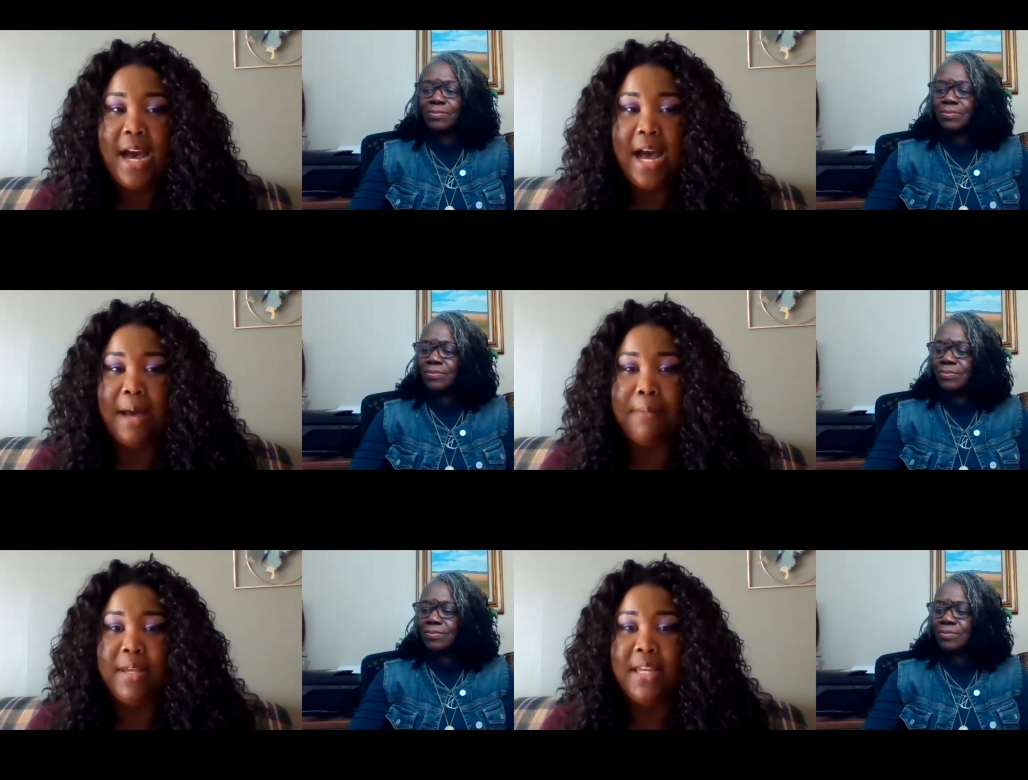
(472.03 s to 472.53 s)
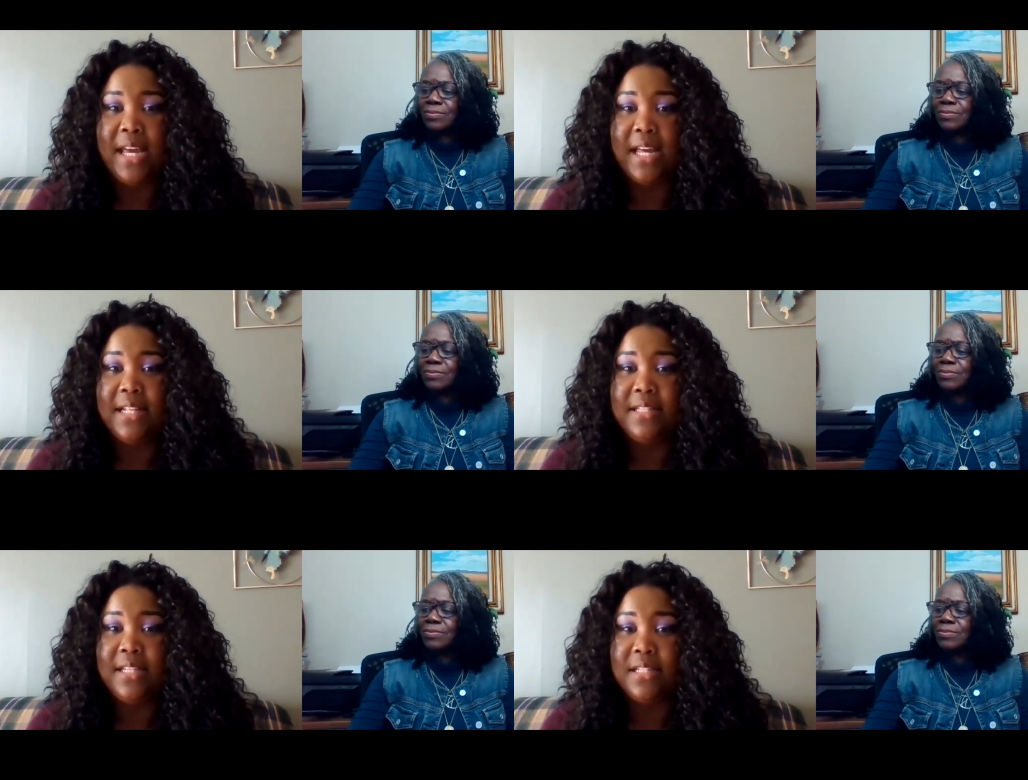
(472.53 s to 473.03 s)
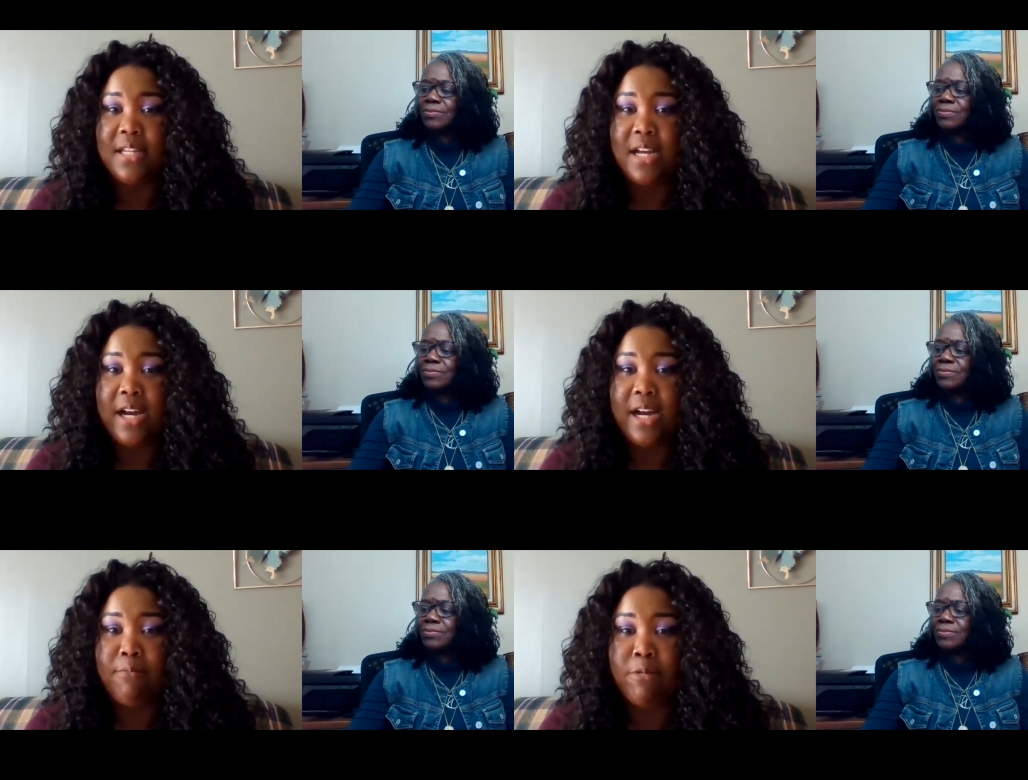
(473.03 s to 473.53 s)
Speaker 1: I began this
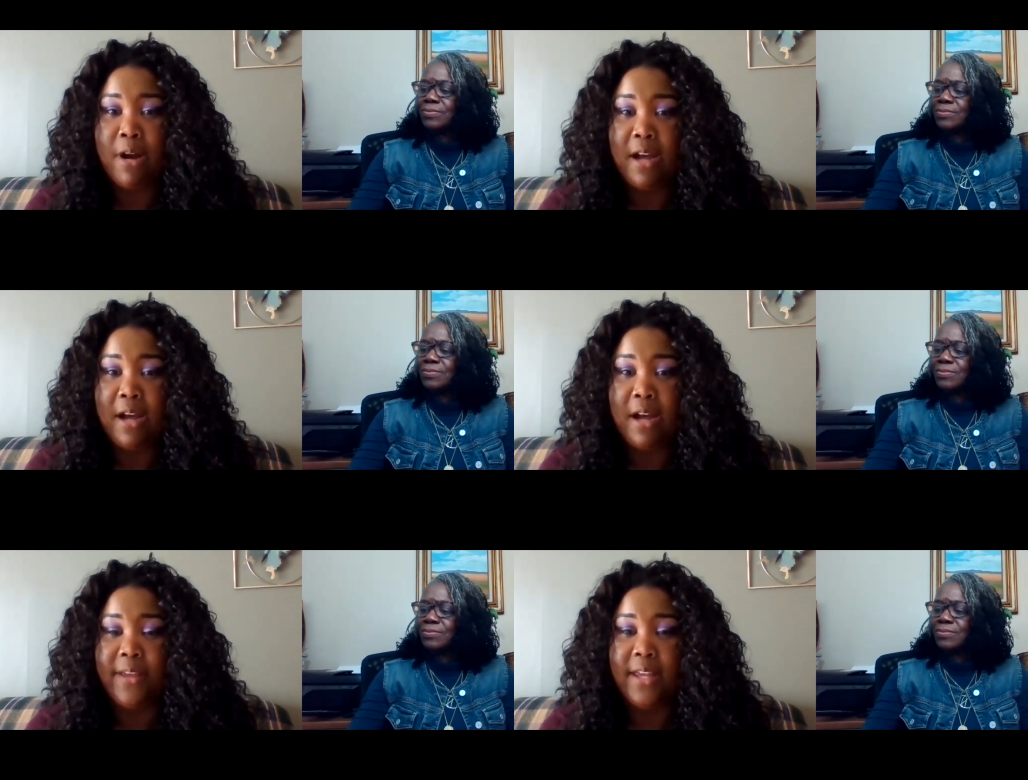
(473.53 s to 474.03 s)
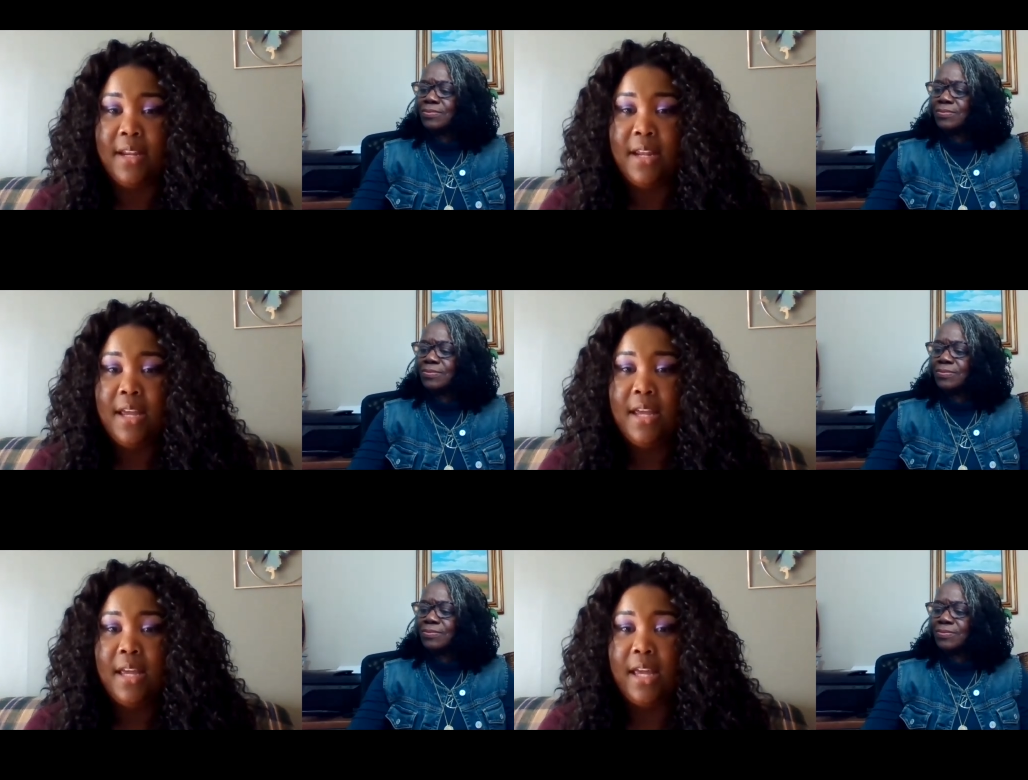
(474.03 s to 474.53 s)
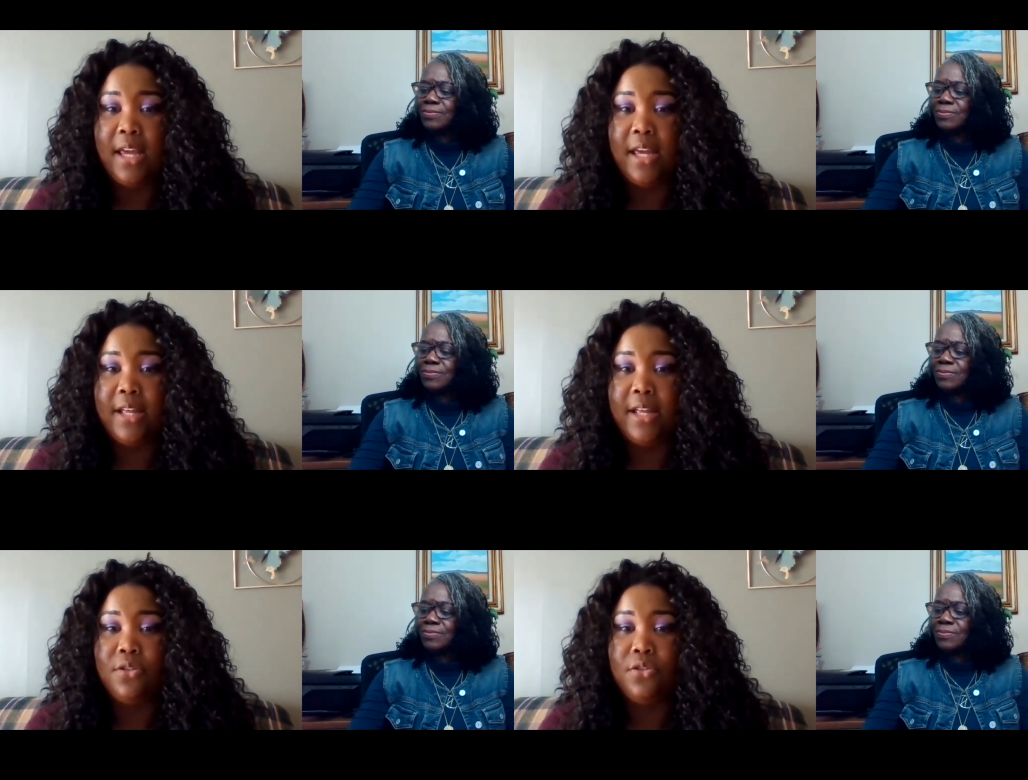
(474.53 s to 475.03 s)
nonprofit
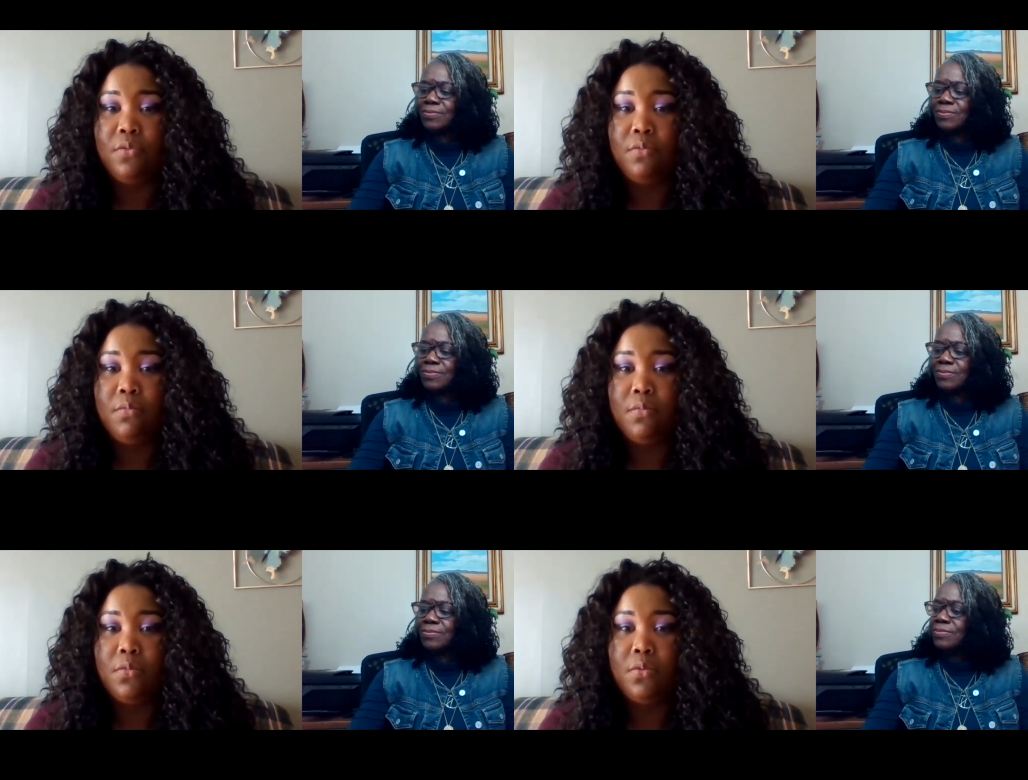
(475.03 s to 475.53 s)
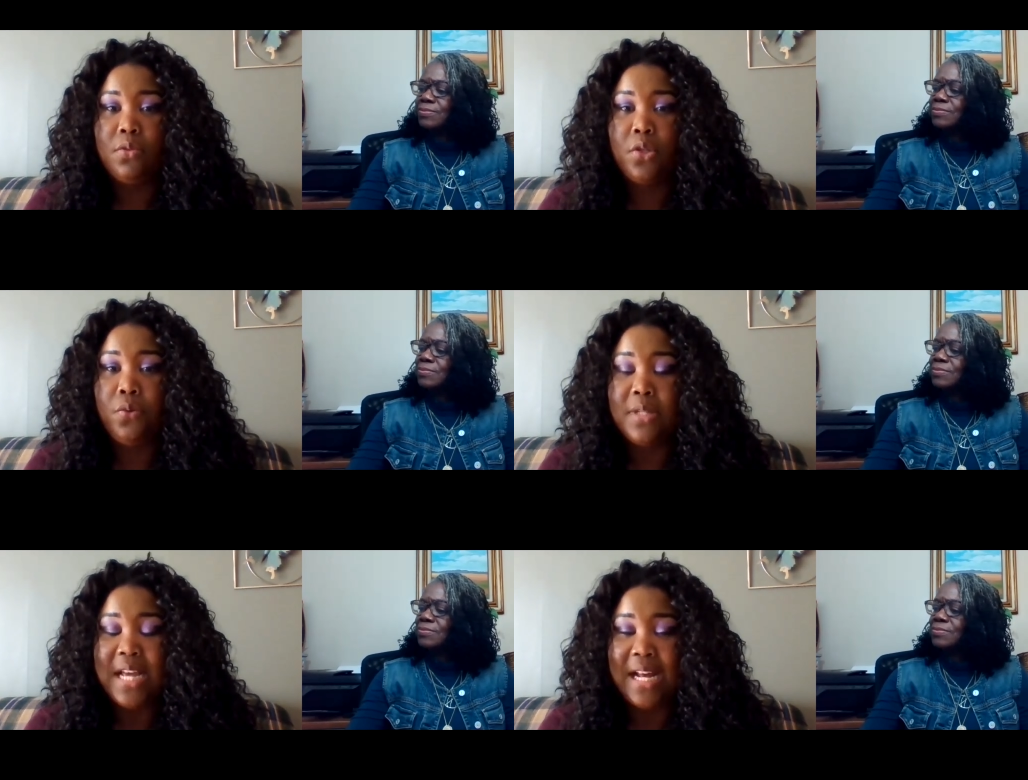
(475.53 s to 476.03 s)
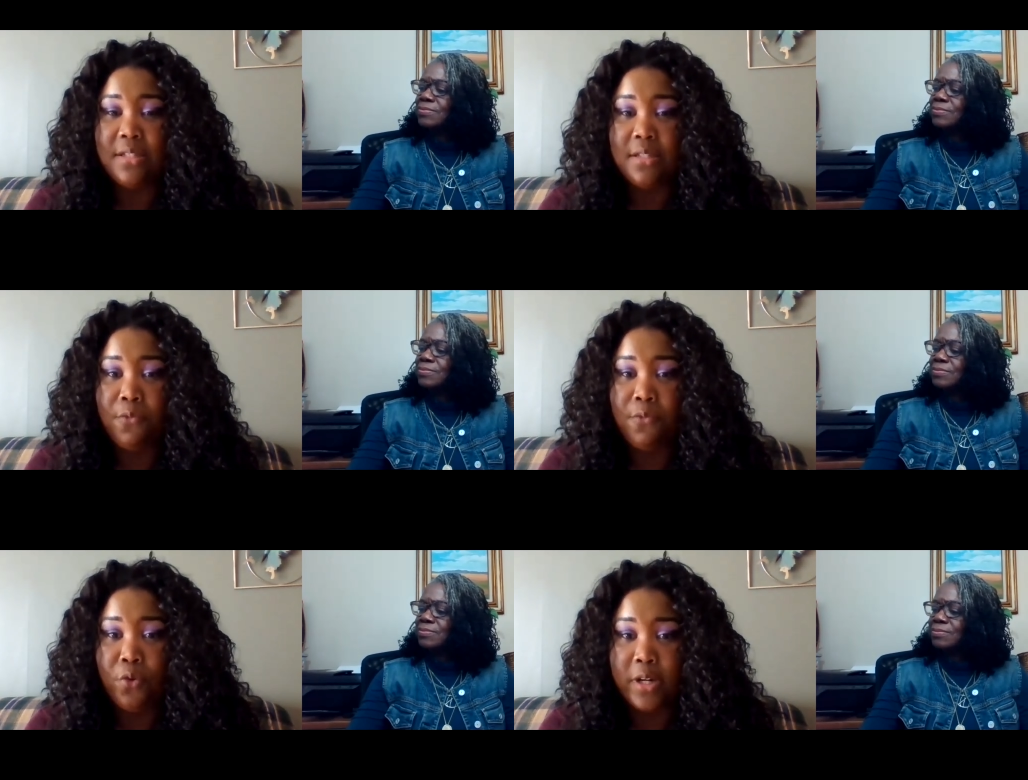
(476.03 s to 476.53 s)
in
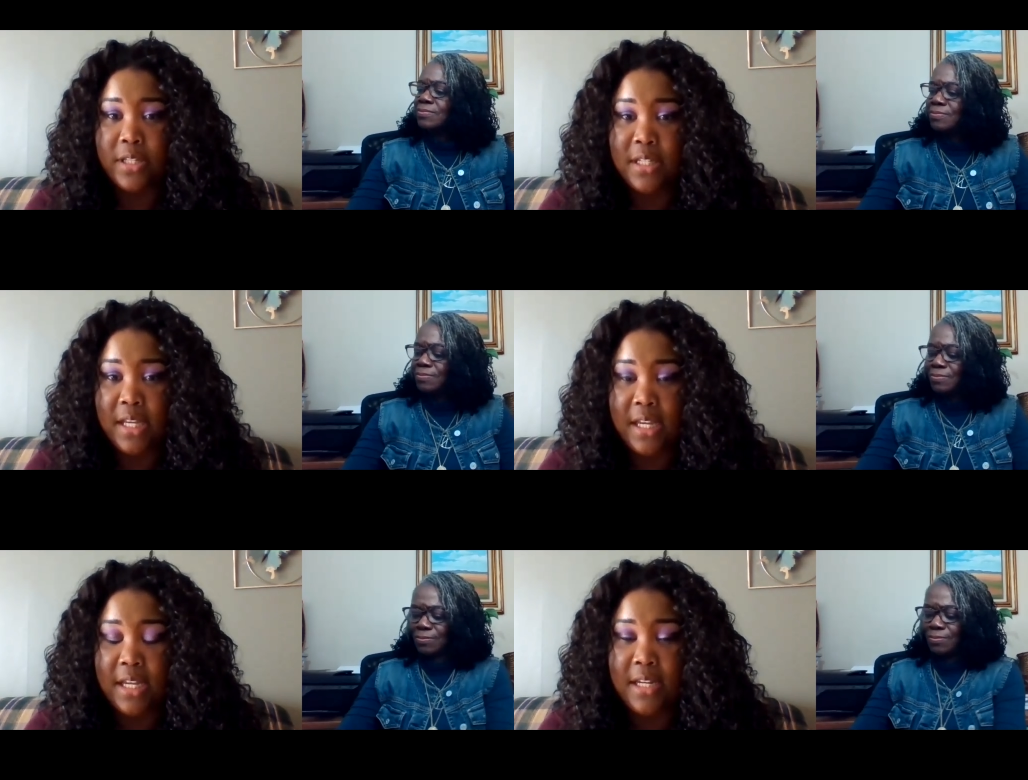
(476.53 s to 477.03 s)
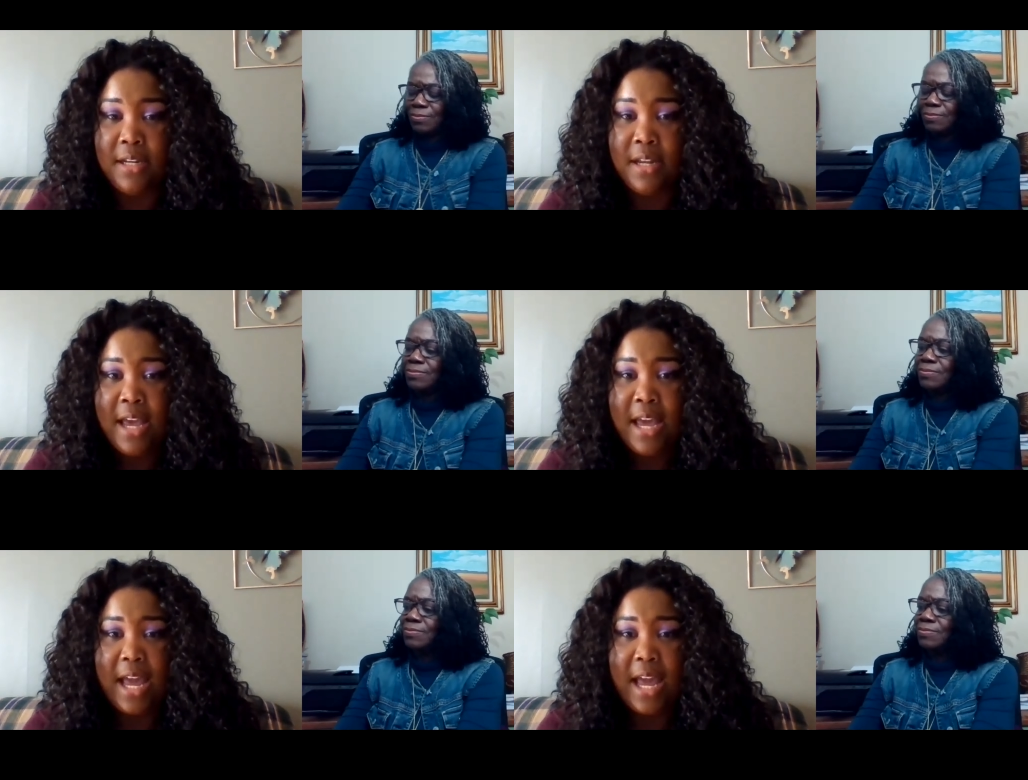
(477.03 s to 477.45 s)
2014,